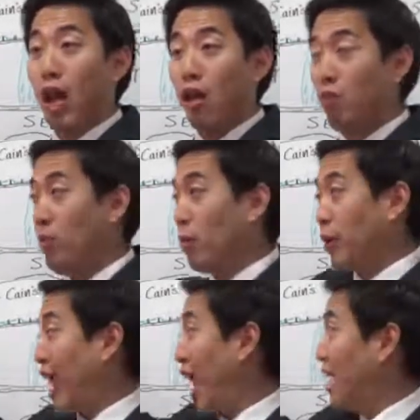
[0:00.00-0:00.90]
and
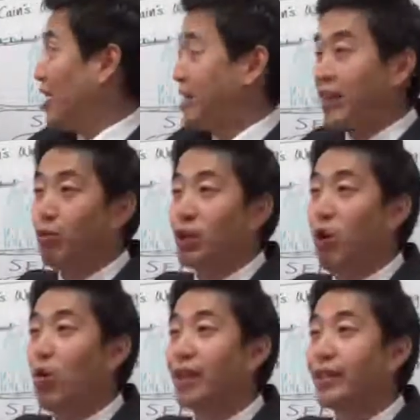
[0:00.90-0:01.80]
remember Cain's seed
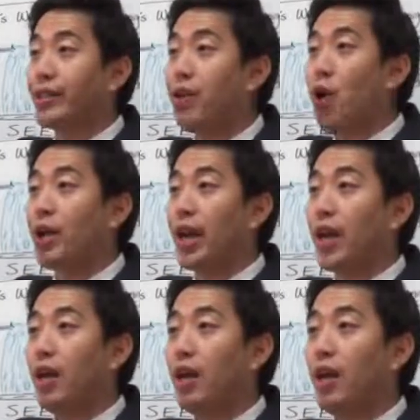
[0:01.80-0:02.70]
was already
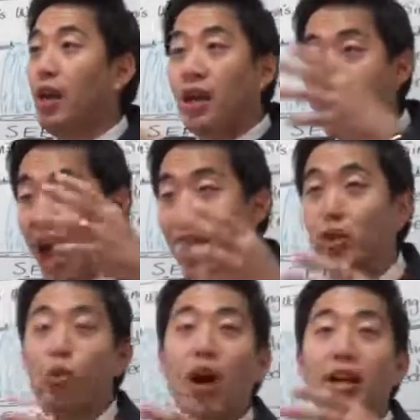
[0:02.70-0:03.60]
starting,
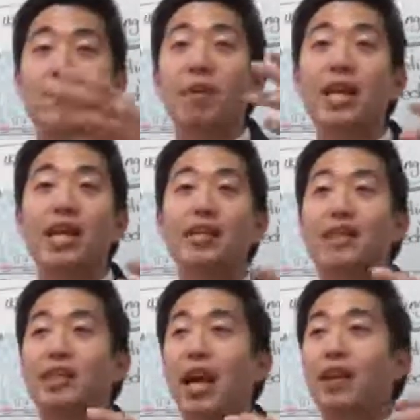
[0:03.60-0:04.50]
that's what it
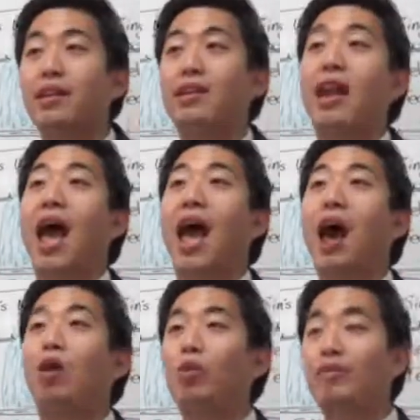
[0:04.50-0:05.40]
means is that
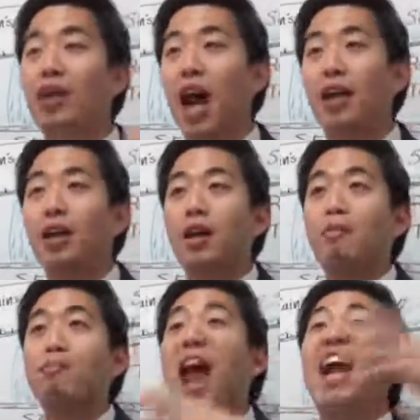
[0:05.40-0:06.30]
now we've got
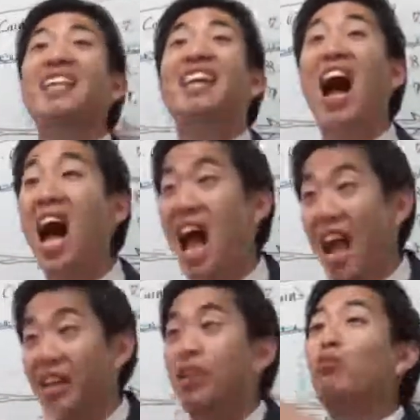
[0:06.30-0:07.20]

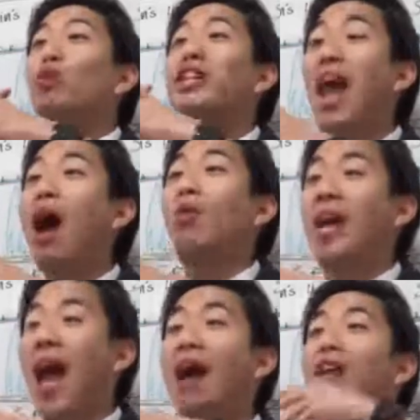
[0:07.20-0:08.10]
mankind. We now
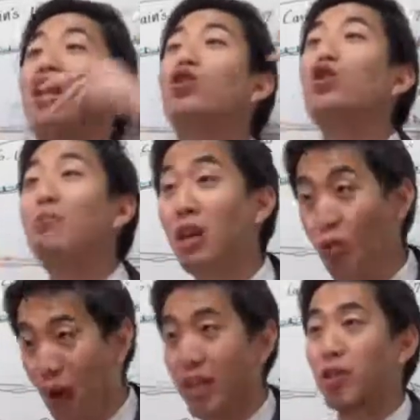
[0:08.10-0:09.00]
we have a
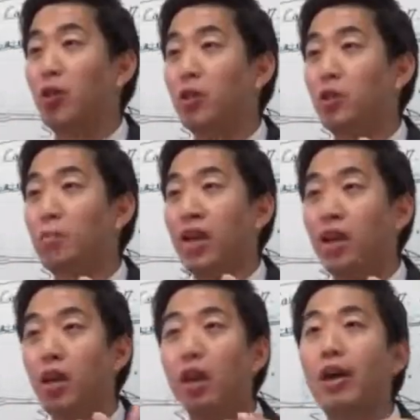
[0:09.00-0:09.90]
human race, so to
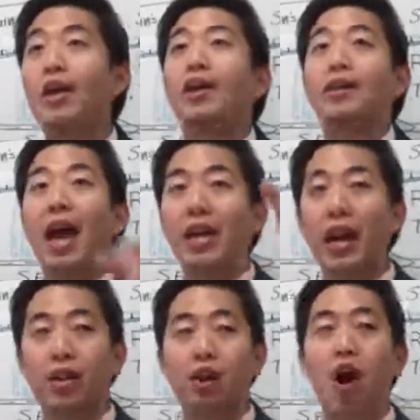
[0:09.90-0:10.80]
speak, that
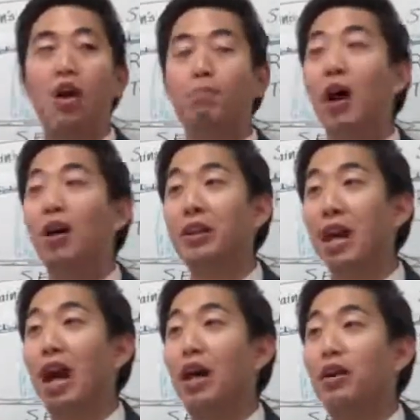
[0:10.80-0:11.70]
can call
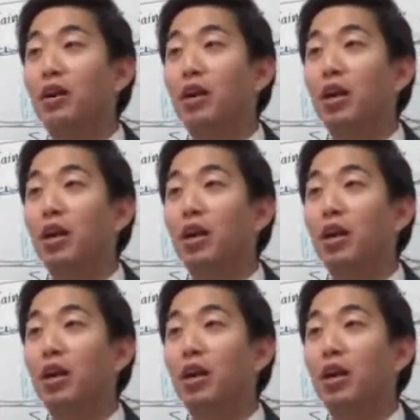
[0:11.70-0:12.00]
upon God.